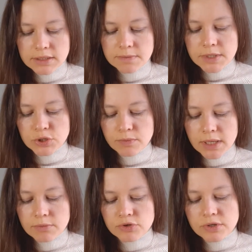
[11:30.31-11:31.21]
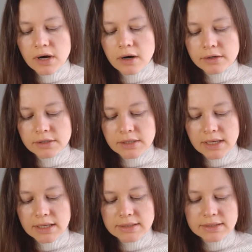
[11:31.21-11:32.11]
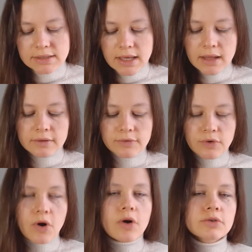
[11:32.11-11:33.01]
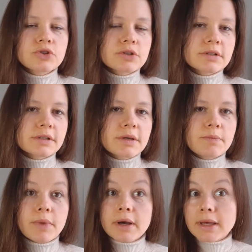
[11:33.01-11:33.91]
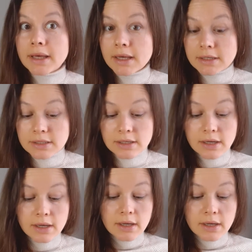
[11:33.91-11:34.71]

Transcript: speech may be regarded as self-consciously poetic